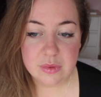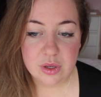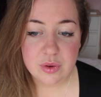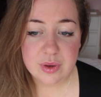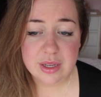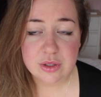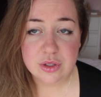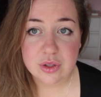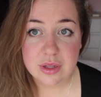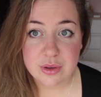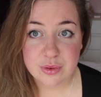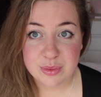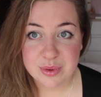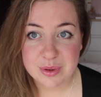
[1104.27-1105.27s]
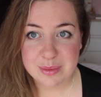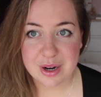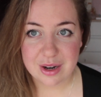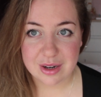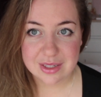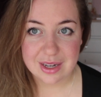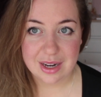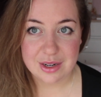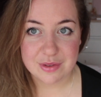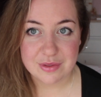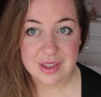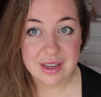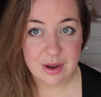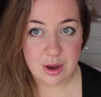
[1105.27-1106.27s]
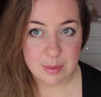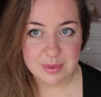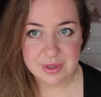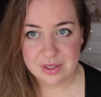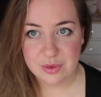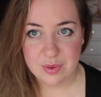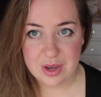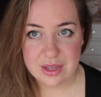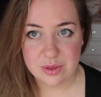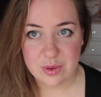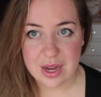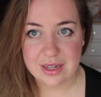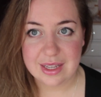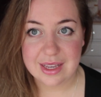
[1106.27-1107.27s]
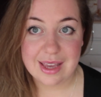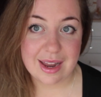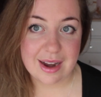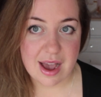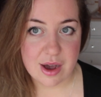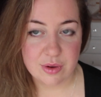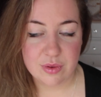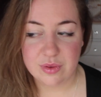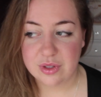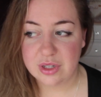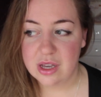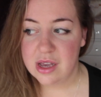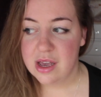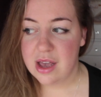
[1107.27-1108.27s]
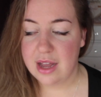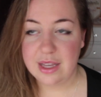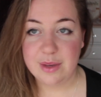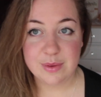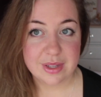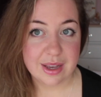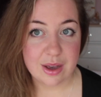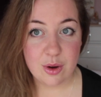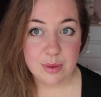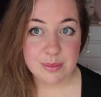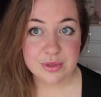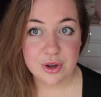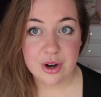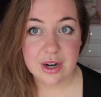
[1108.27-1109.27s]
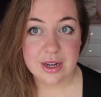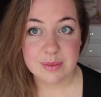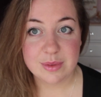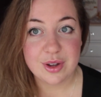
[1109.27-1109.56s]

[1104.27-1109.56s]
okay, so the Uber parked kind of the opposite way, so I had to get out, and he was like, oh, I'm sorry. I'm